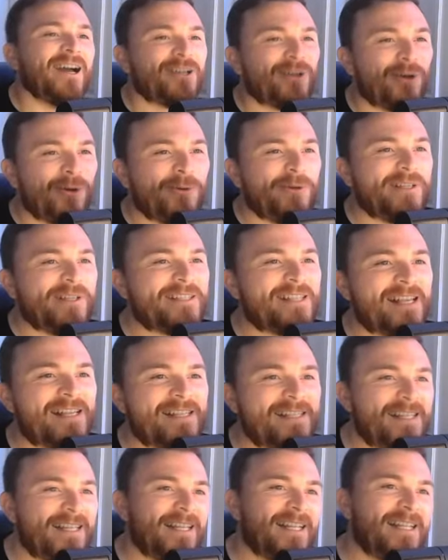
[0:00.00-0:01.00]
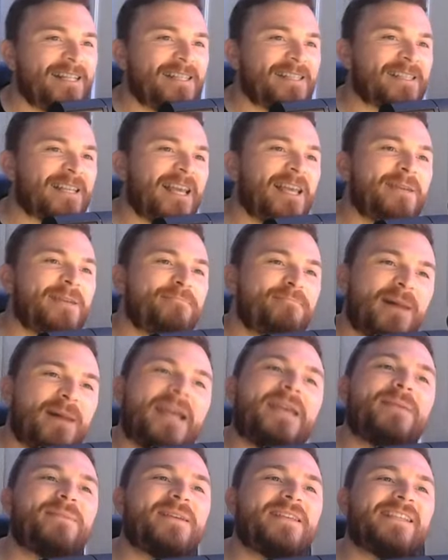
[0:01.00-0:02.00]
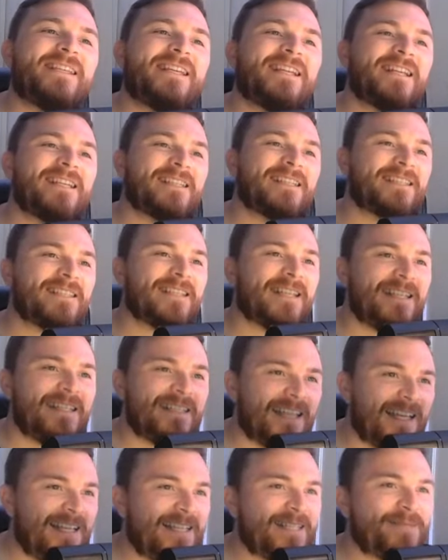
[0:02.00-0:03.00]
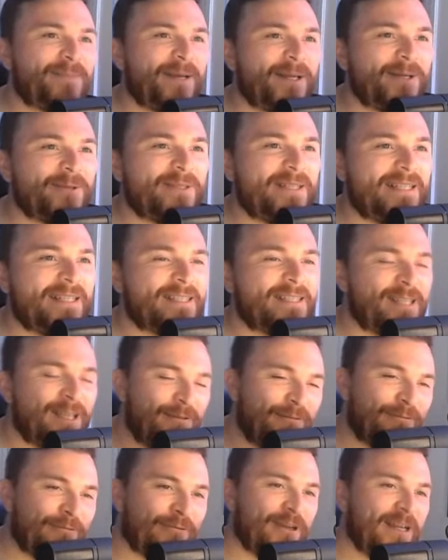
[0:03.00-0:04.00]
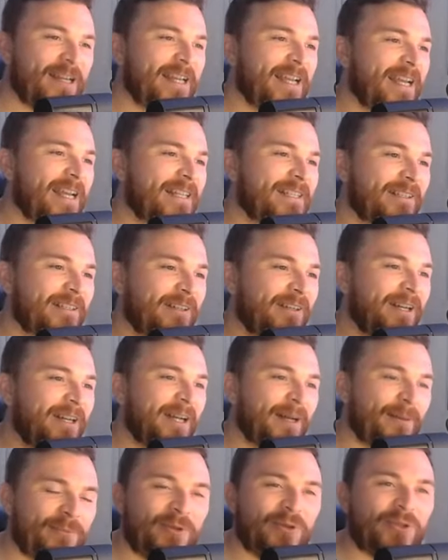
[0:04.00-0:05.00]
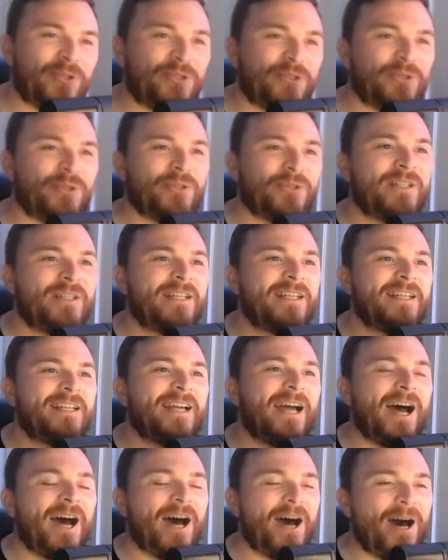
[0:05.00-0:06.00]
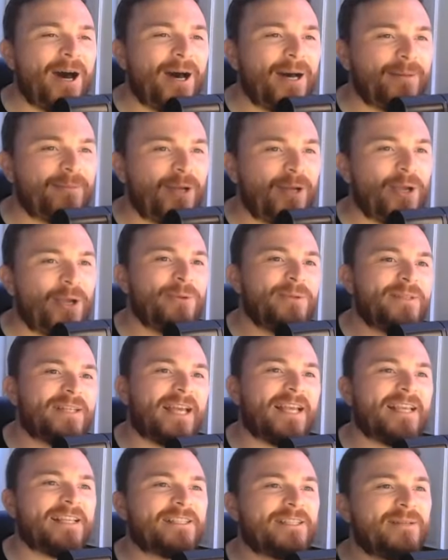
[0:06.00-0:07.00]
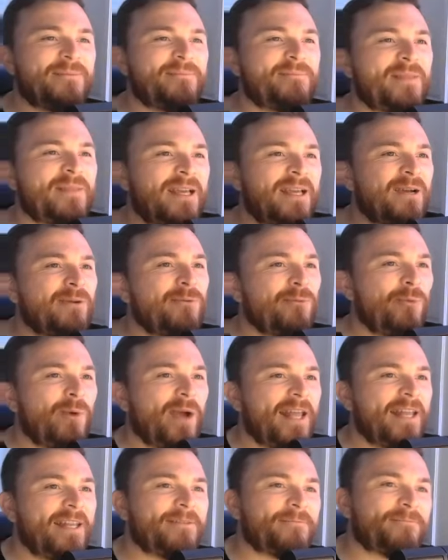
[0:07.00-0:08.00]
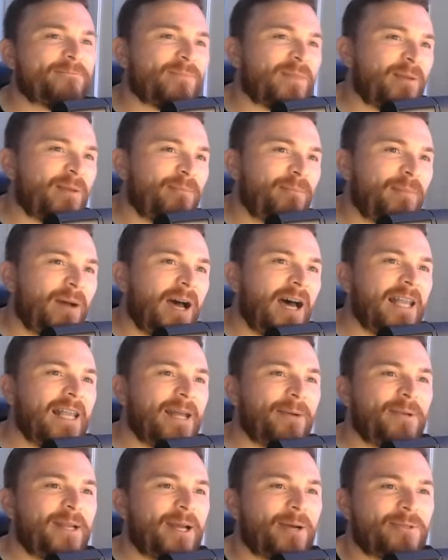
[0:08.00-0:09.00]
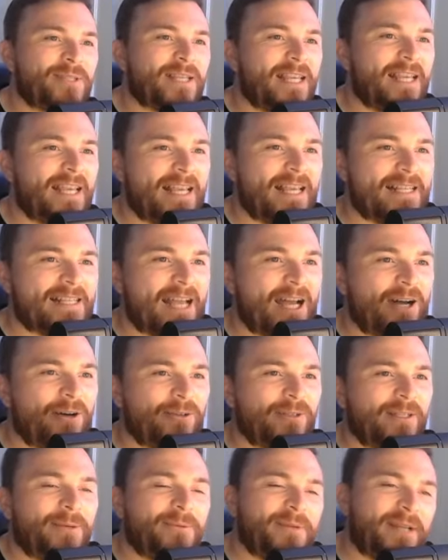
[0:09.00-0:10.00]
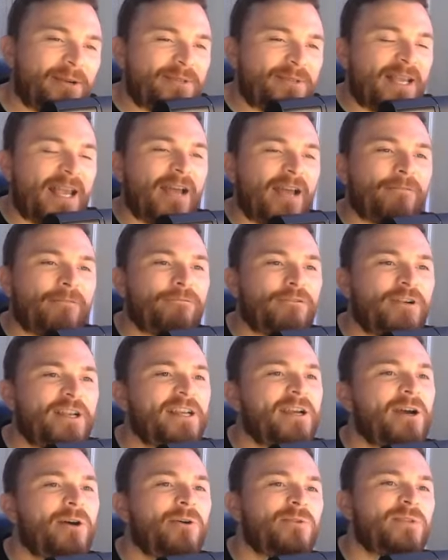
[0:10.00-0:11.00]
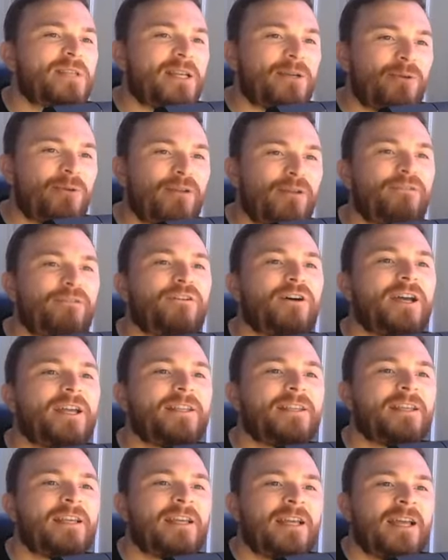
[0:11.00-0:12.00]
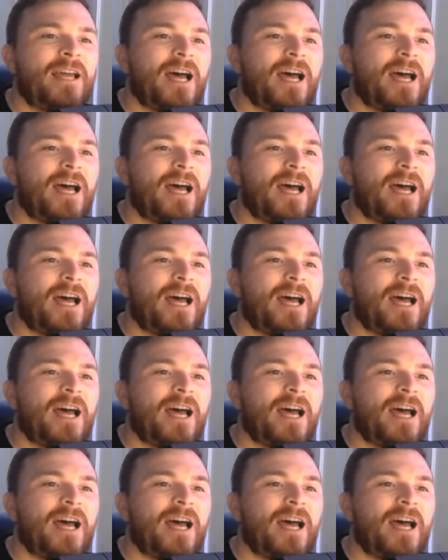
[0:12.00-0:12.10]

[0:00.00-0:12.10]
Corners, Zielinski. Maybe Zielinski takes penalties and free kicks. I'm not sure who takes them when Lewandowski is out. Lewandowski had three goals in qualifying.